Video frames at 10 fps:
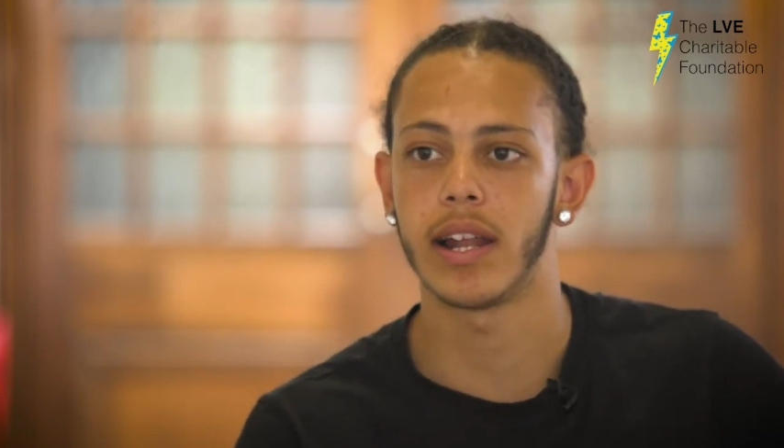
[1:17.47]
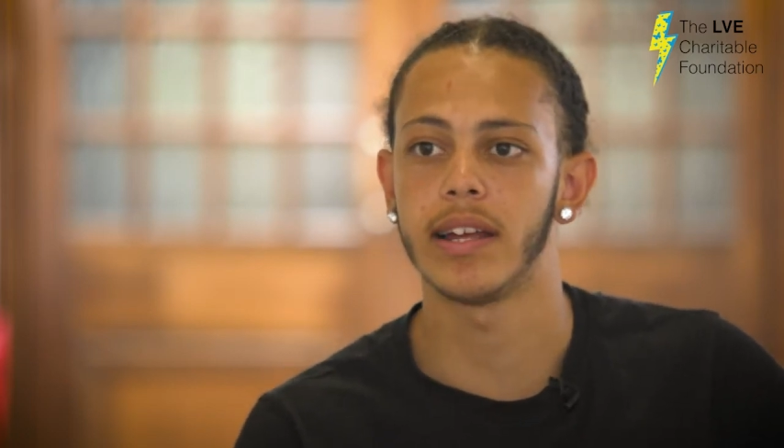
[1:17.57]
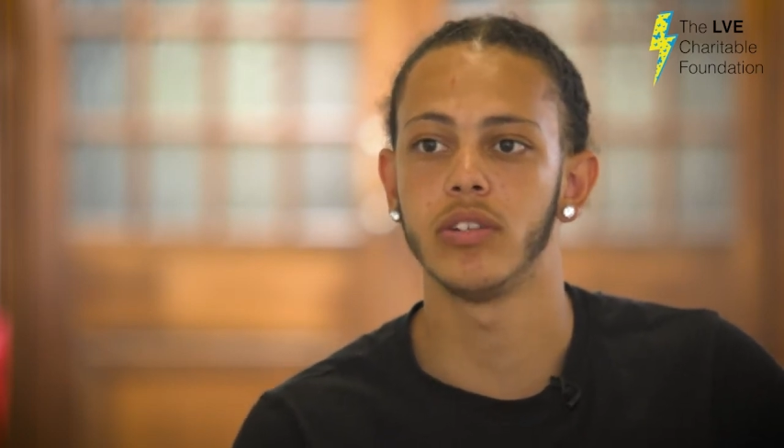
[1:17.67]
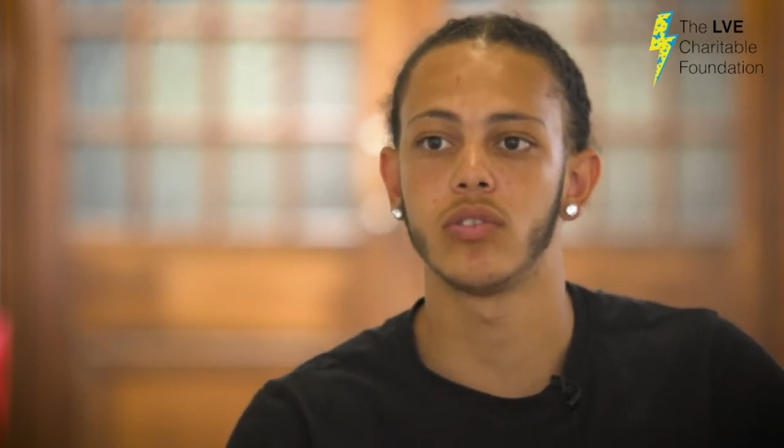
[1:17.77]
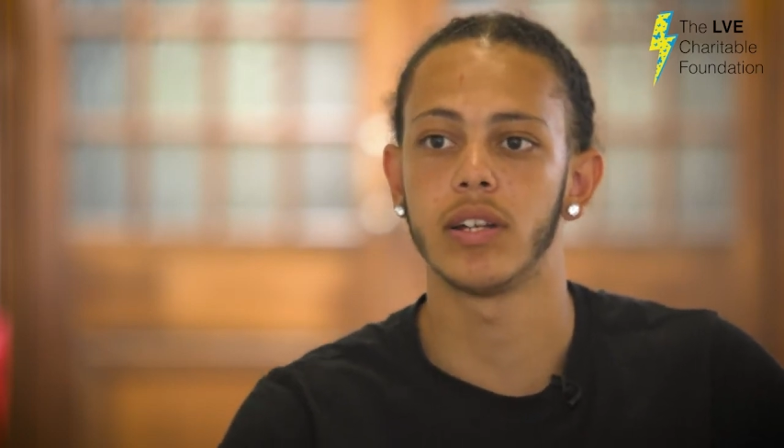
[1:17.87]
I
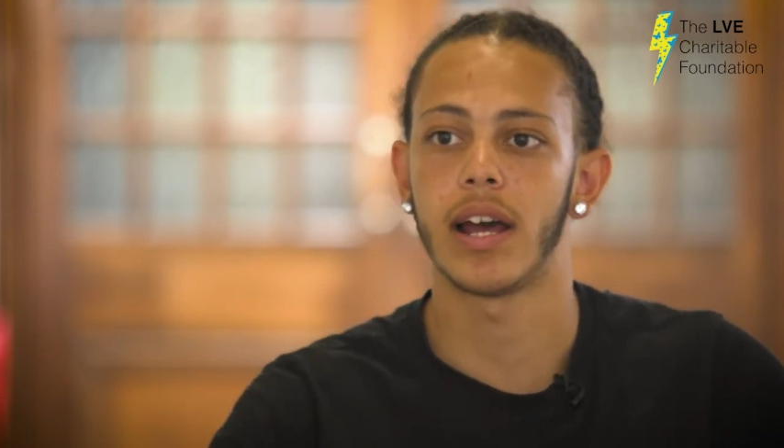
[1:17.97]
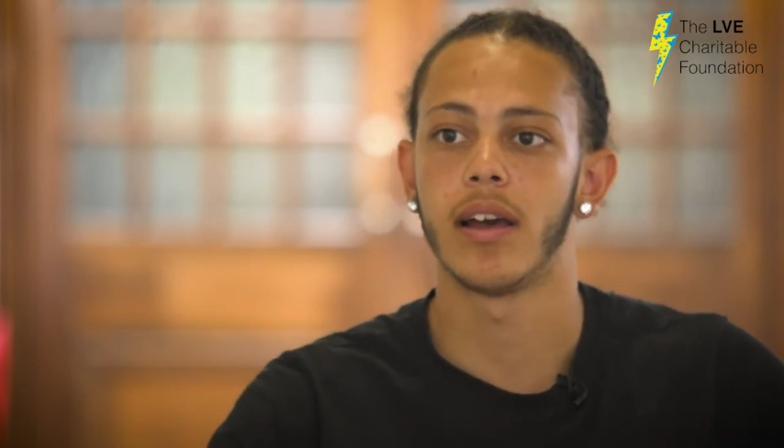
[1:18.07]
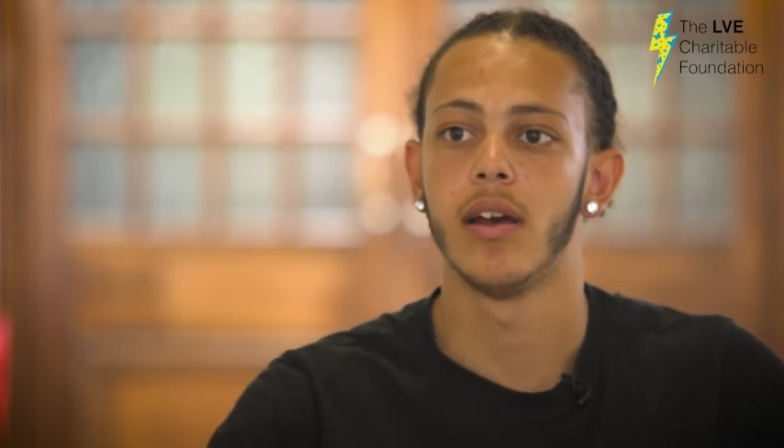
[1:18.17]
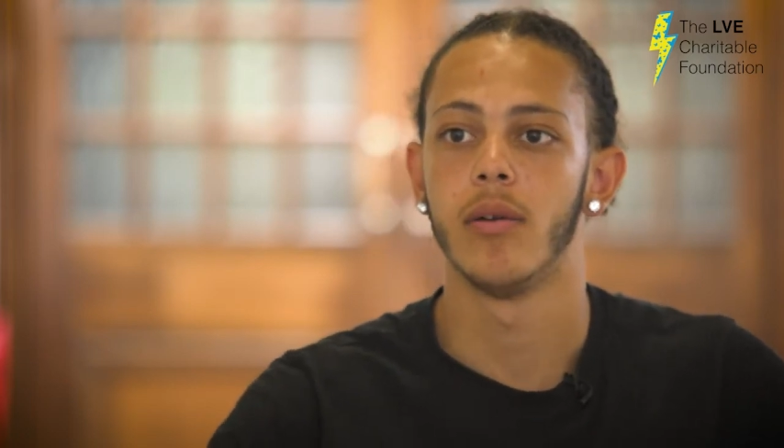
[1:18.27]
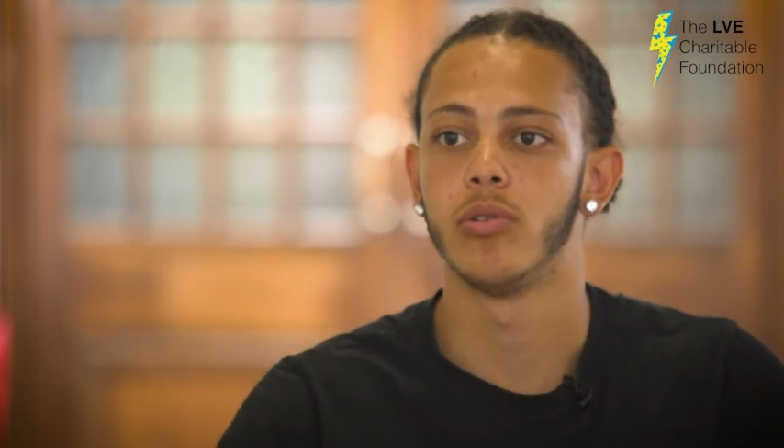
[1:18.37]
enjoy like
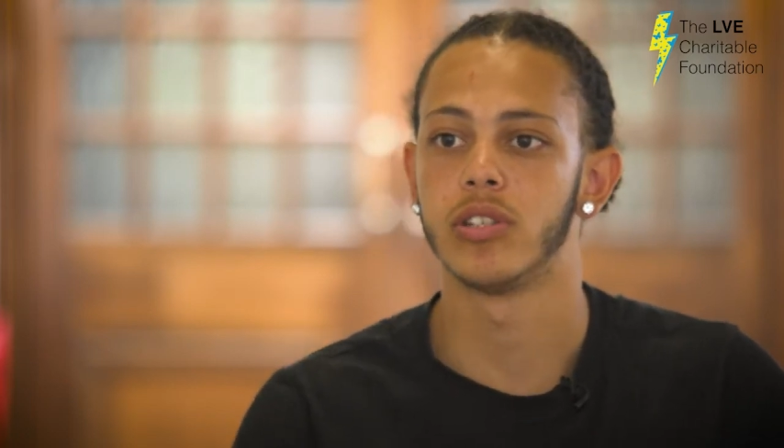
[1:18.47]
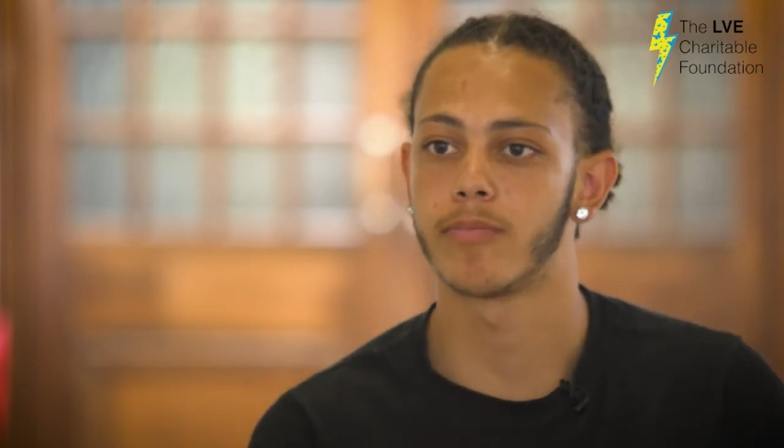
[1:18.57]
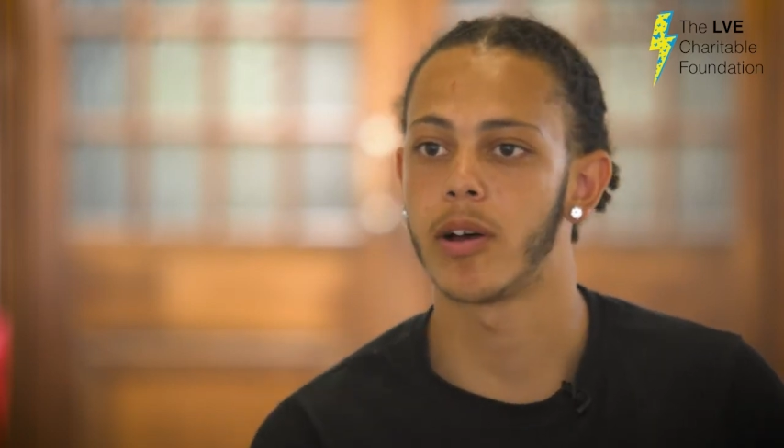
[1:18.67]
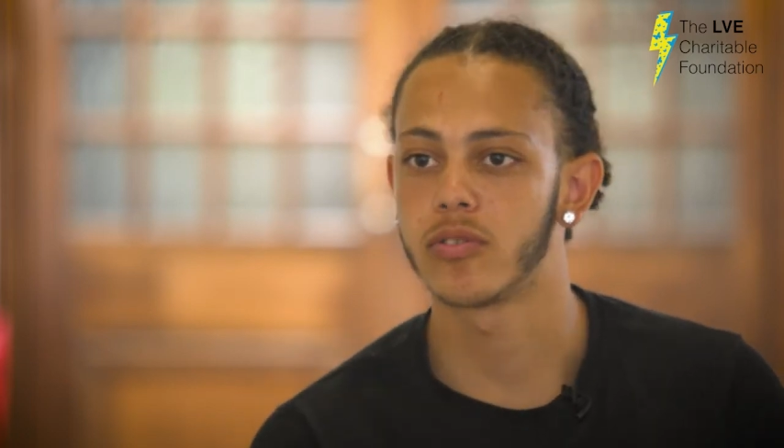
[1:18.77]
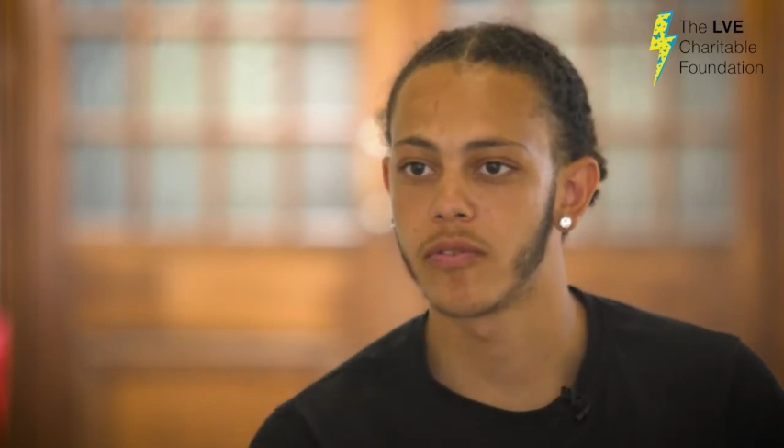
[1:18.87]
putting
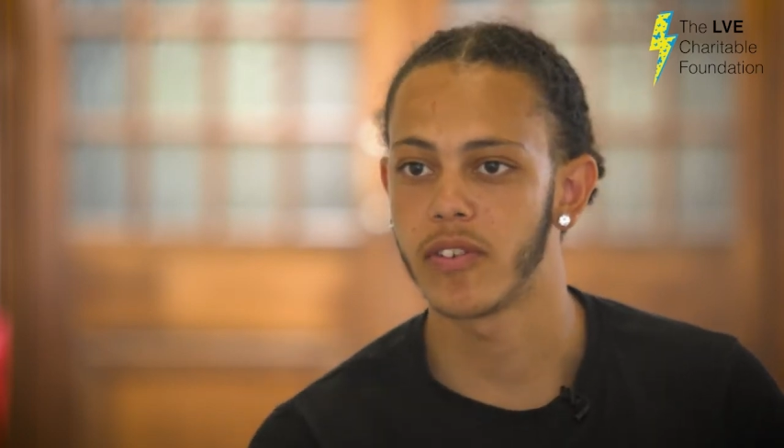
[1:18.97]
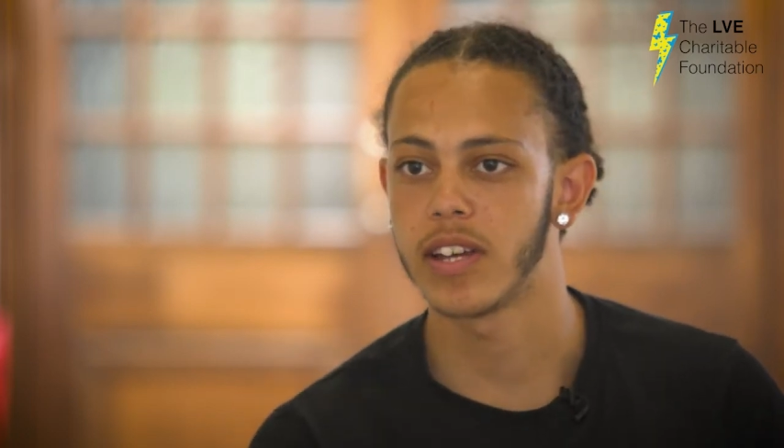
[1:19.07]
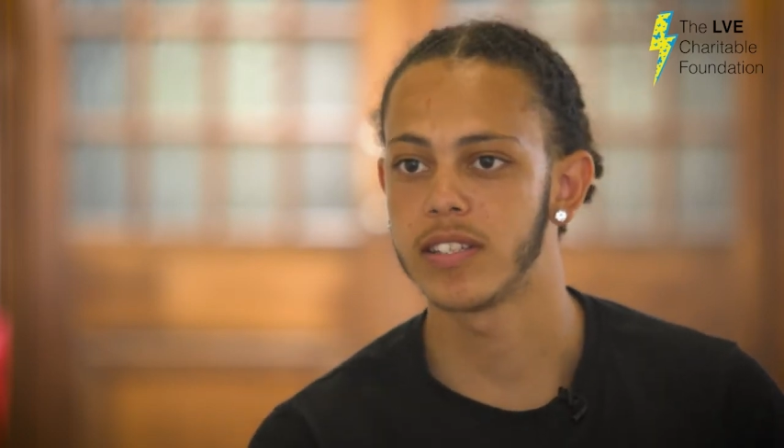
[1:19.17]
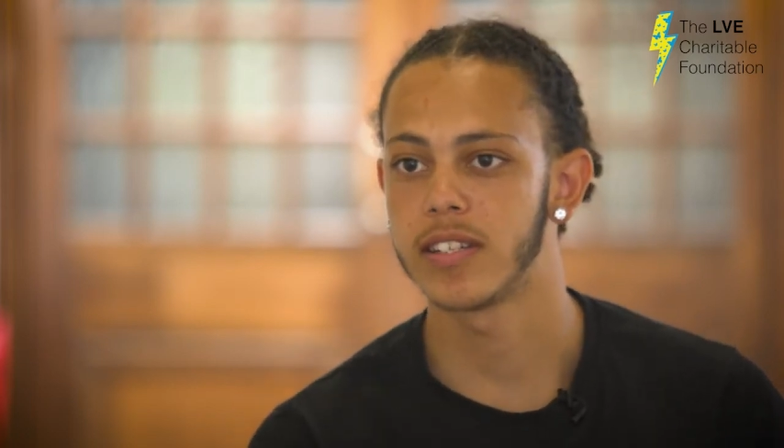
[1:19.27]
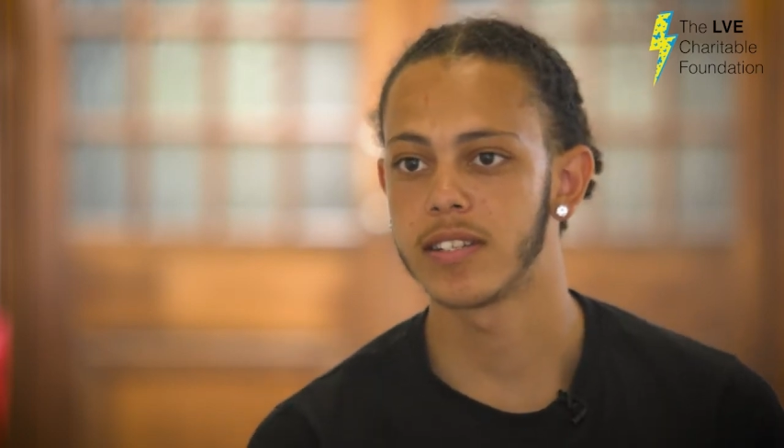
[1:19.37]
smiles on
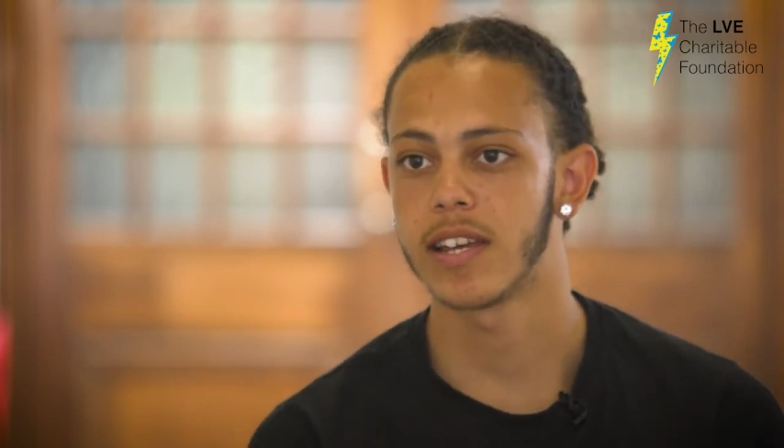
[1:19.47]
faces,